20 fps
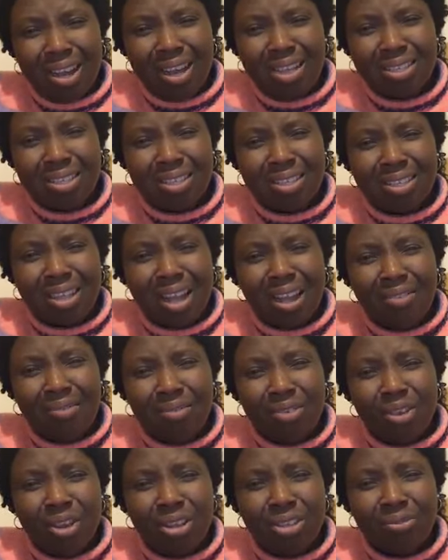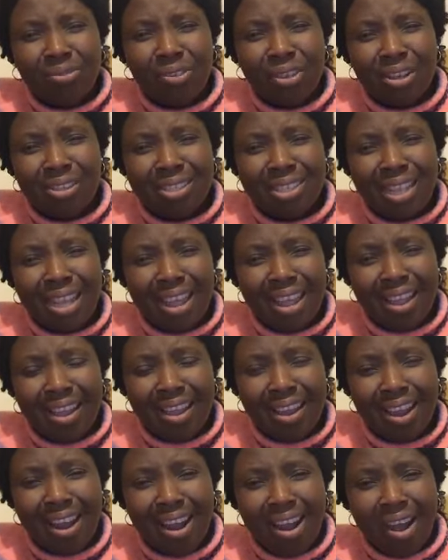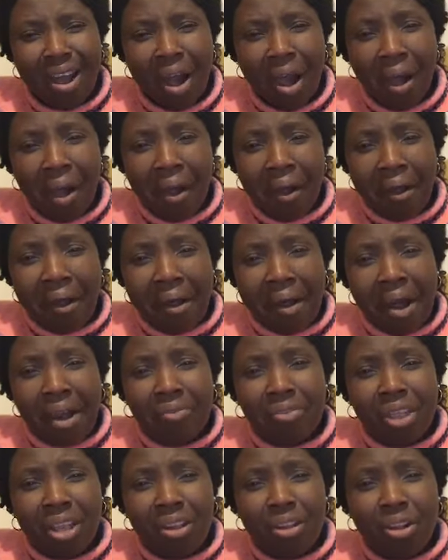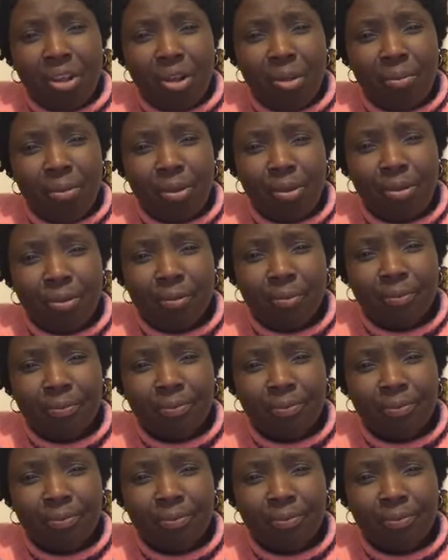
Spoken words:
Sister Lois felt air after the communion.